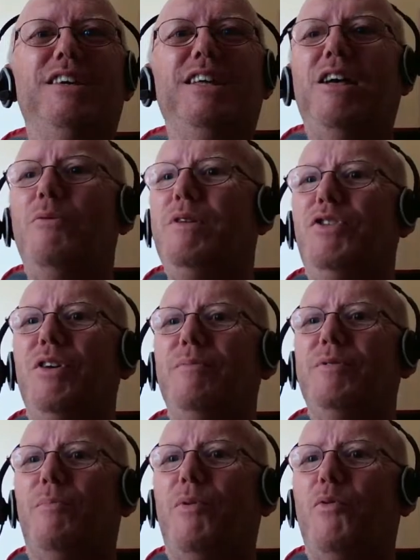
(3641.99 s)
And how many
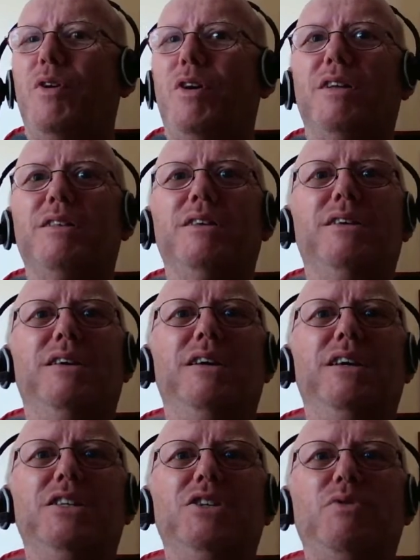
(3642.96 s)
thumbs up have we got?
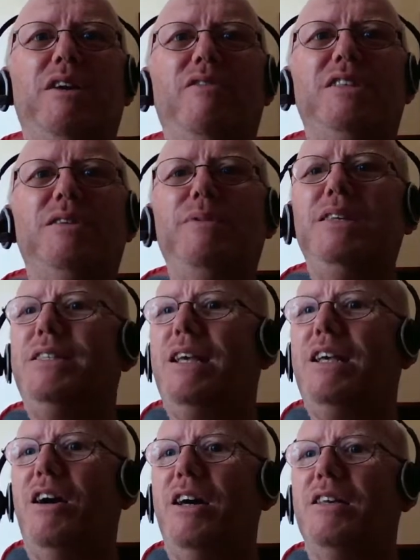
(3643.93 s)
Shall we give it a miss
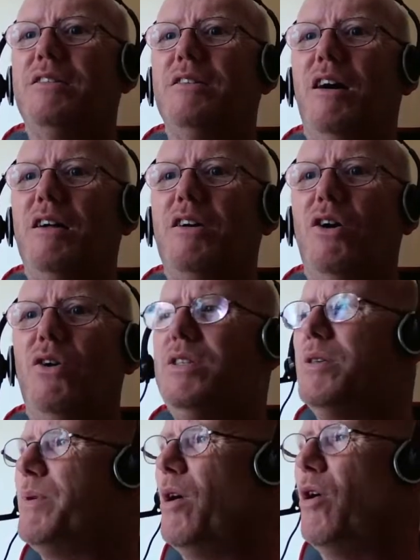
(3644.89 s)
then, guys? I'll go.
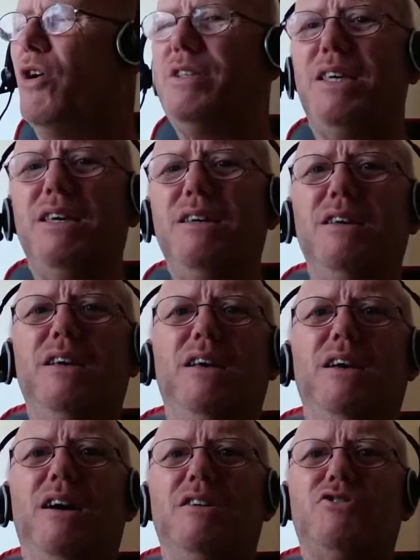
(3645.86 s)
It's a bit hot here.
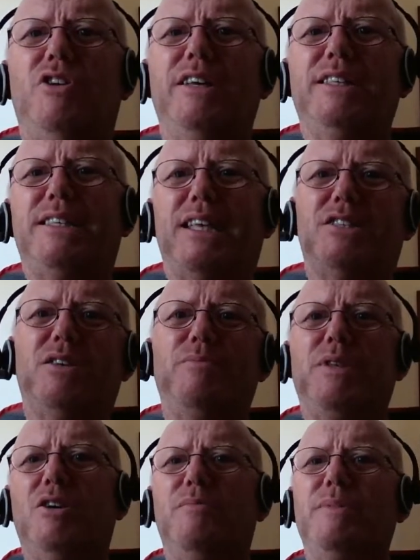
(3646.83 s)
I'll try and set
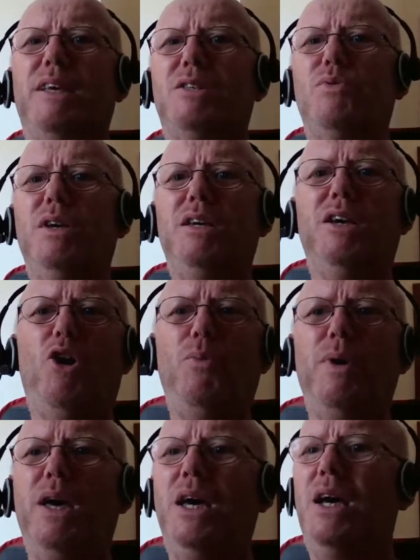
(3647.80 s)
something up next week.
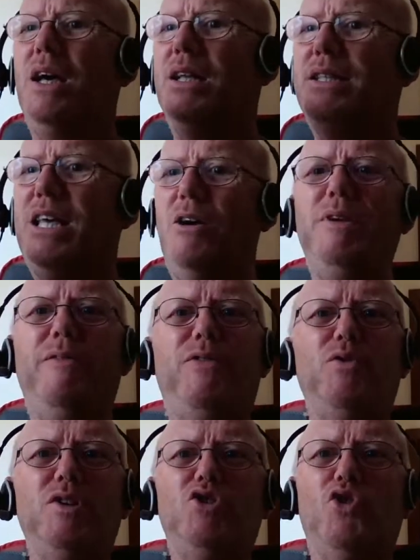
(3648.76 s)
Tell me if
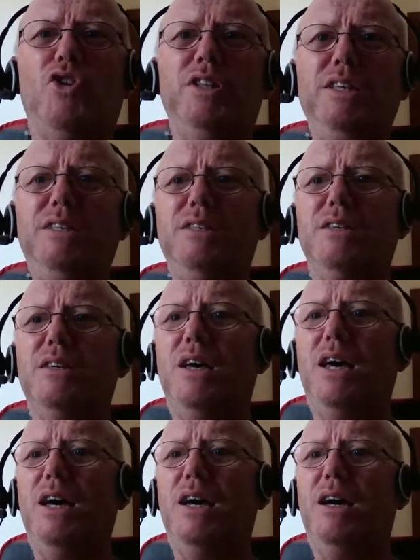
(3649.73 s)
you enjoyed it.
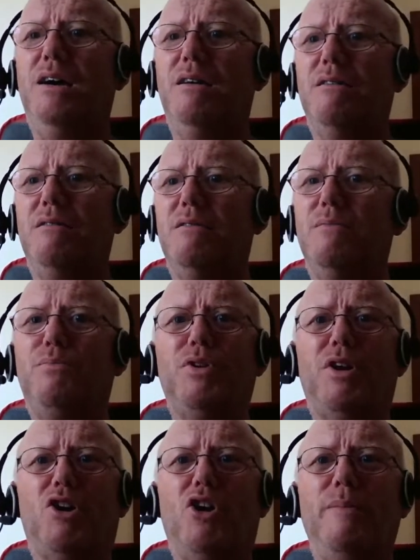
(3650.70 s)

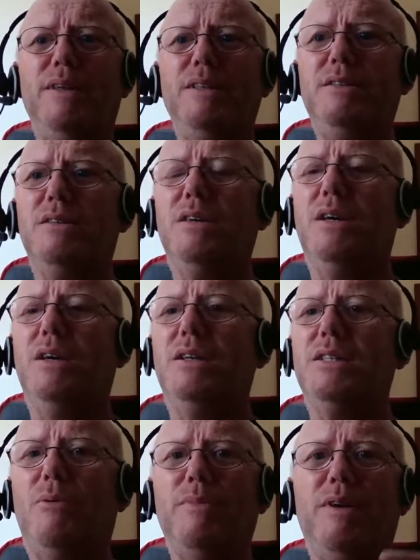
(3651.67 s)
Put a comment.
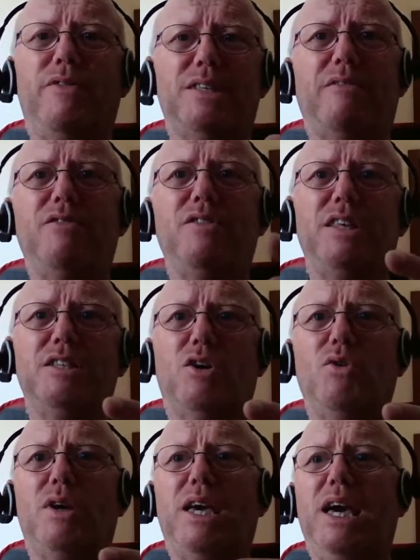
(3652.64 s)
Tell me if everything's
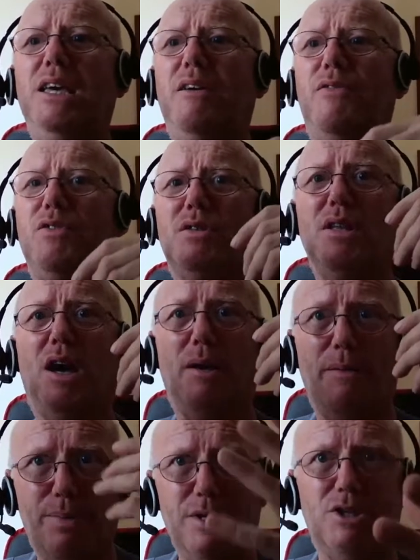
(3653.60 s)
okay. If you
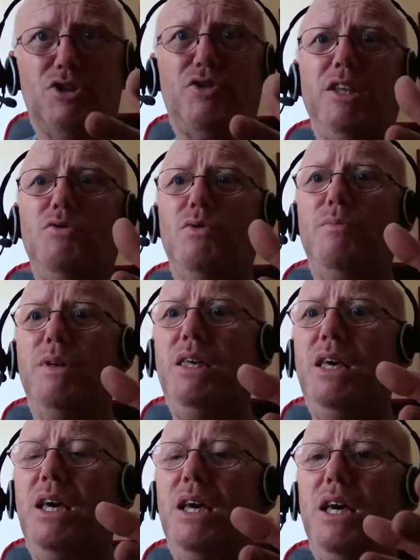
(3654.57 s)
be straight with
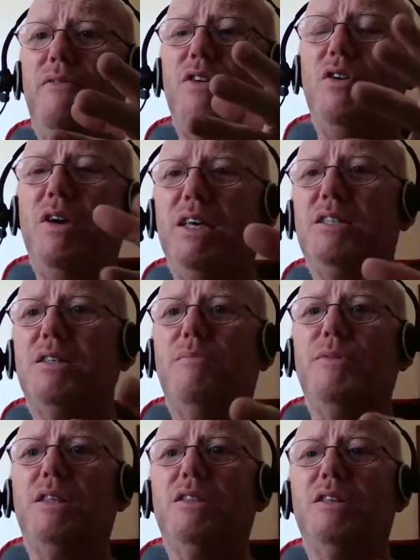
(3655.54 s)
me. If you hear
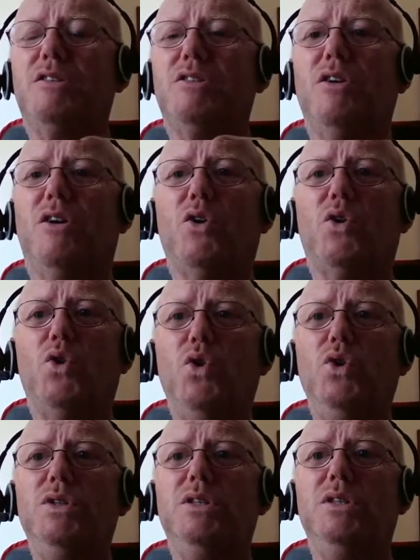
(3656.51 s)
something that's not
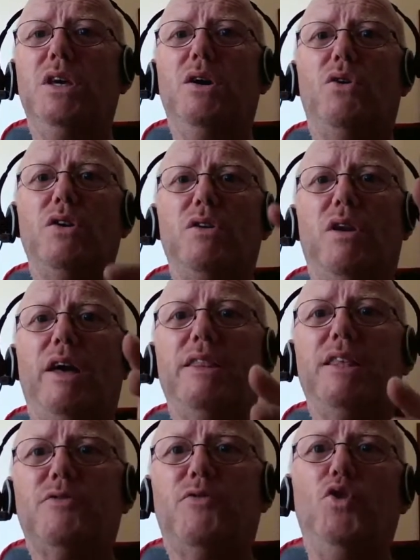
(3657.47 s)
good, or you like
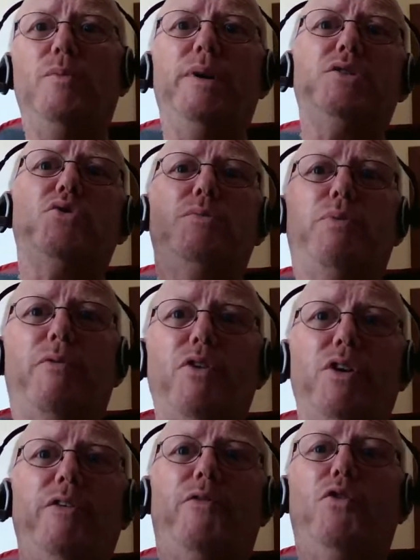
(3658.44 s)
this format, or you
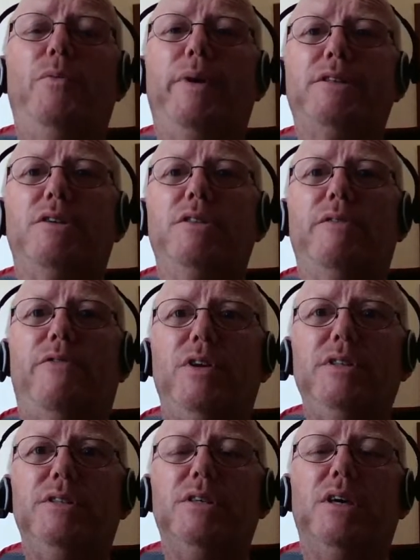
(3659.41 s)
prefer the format on the
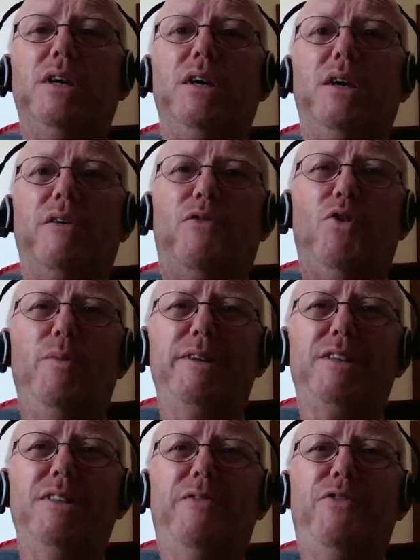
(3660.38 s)
front.
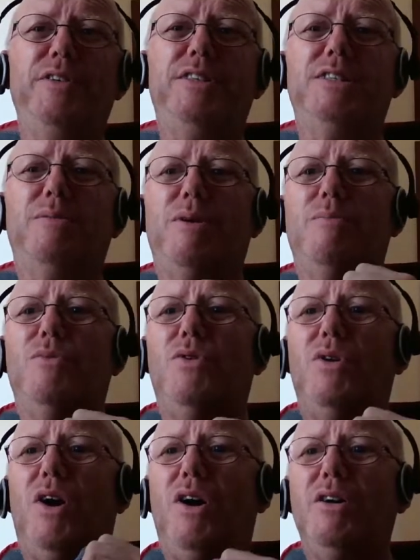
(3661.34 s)
Format on the front is a bit
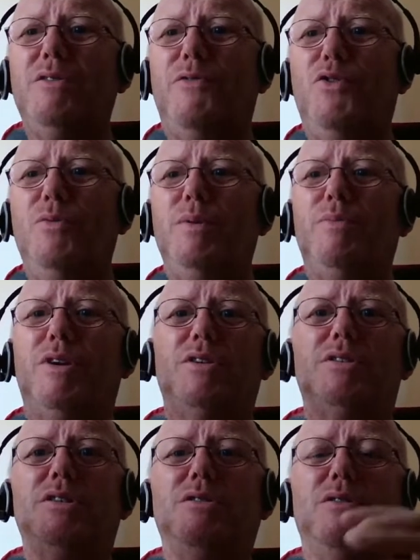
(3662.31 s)
more harder for me
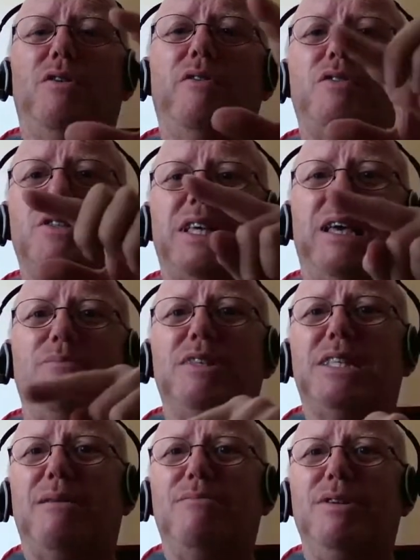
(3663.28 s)
because I've got to keep the
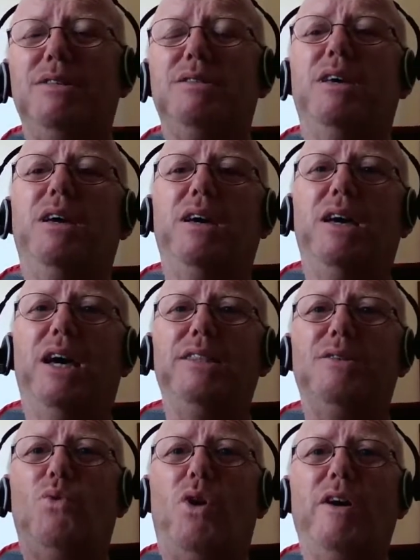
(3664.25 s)
tablet
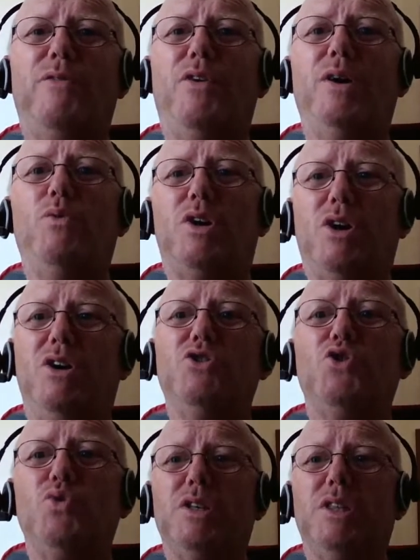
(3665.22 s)
and the Wi-Fi. We can't
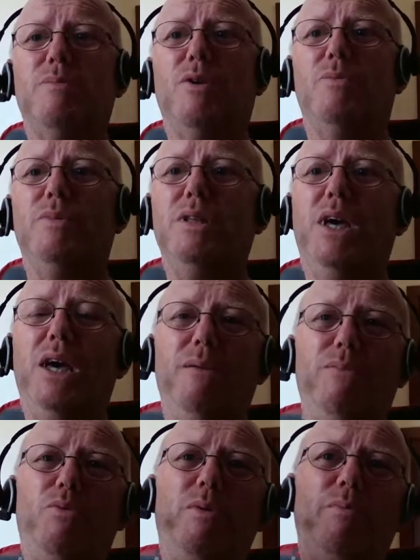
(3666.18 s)
at the moment,
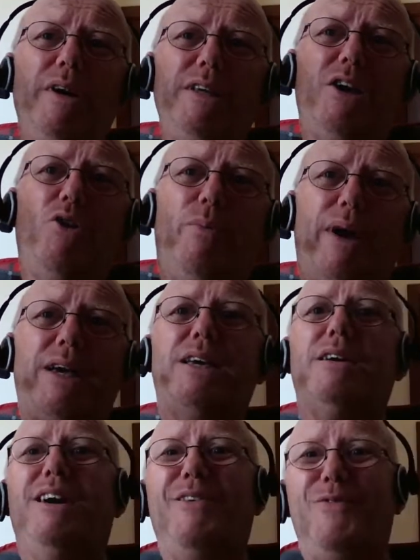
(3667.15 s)
but we might go back
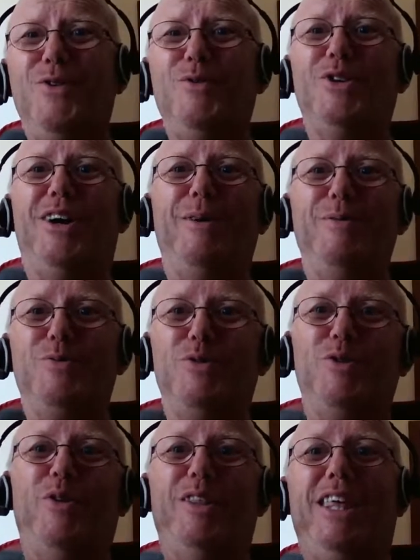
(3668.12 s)
a few times. We
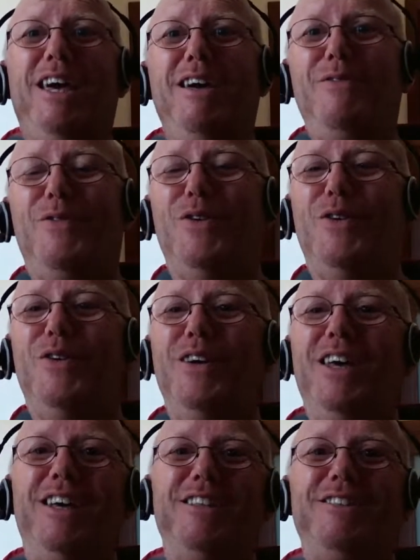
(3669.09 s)
do it there for
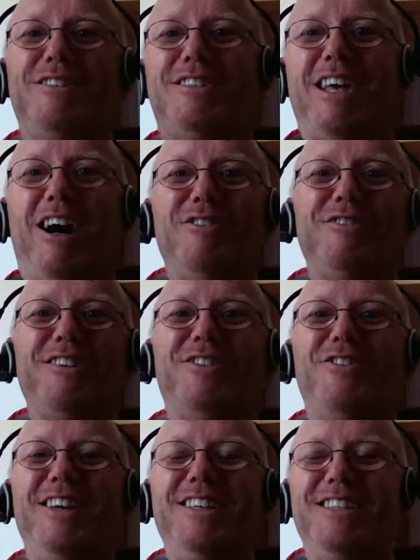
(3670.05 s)

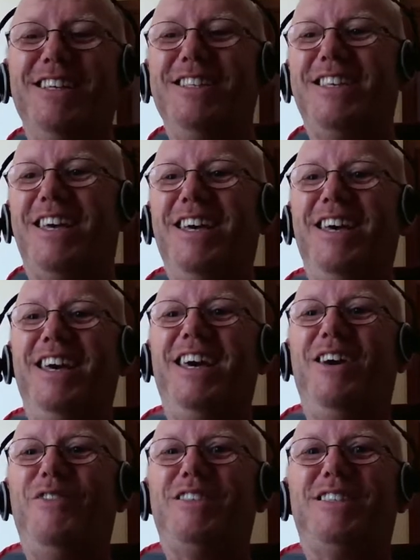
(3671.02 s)
nostalgic reasons. If
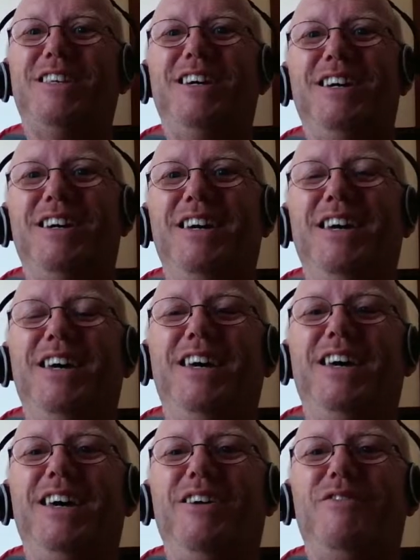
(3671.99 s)
it's
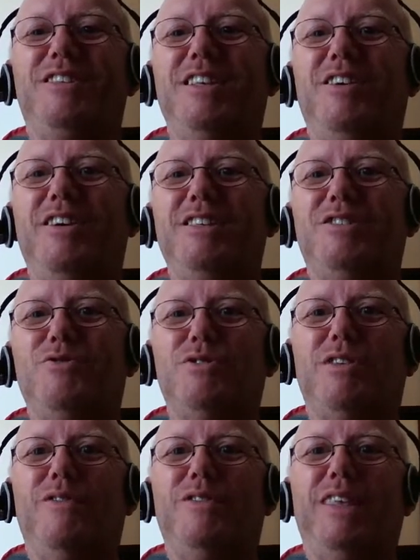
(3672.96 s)
a nice
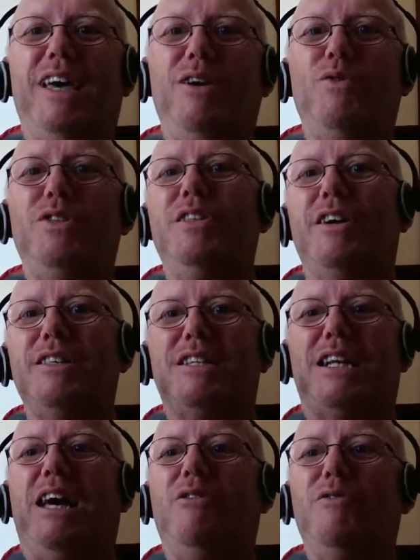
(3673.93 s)
sort of day with nice
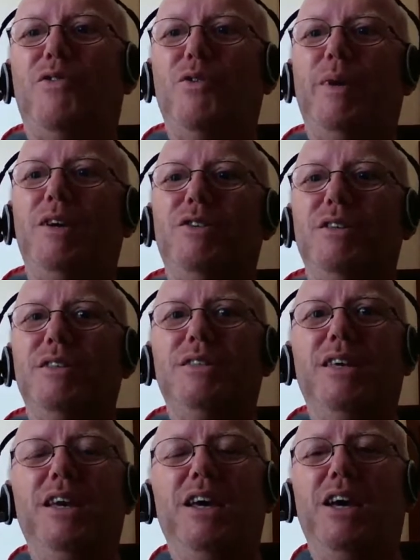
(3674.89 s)
cloud
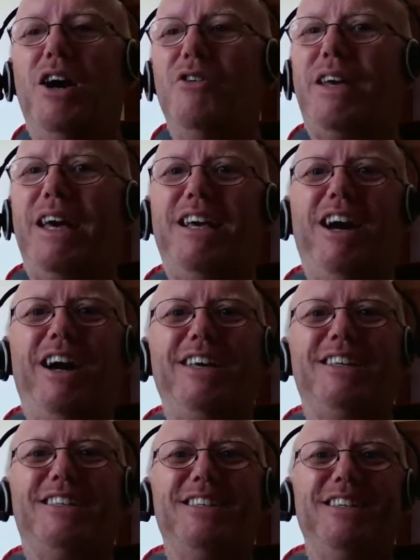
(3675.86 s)
formations. Okay,
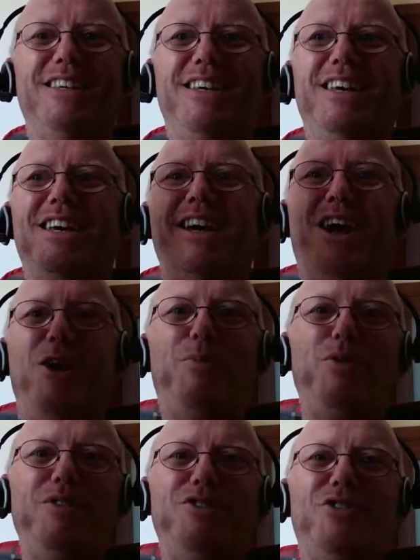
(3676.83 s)
guys. Hope
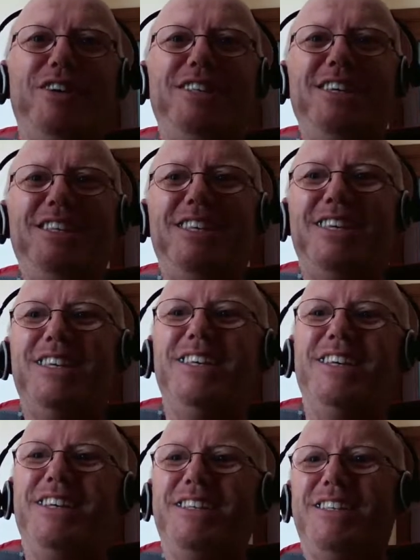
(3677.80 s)
you enjoyed it.
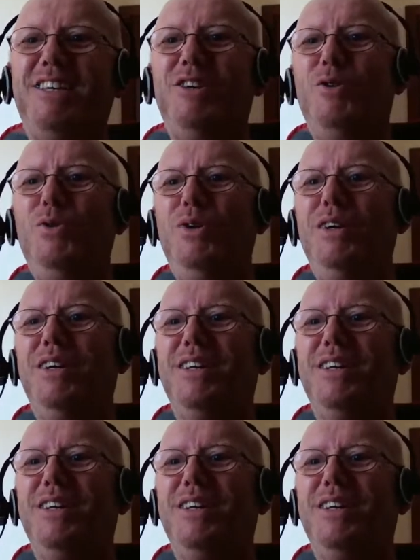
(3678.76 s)
See you.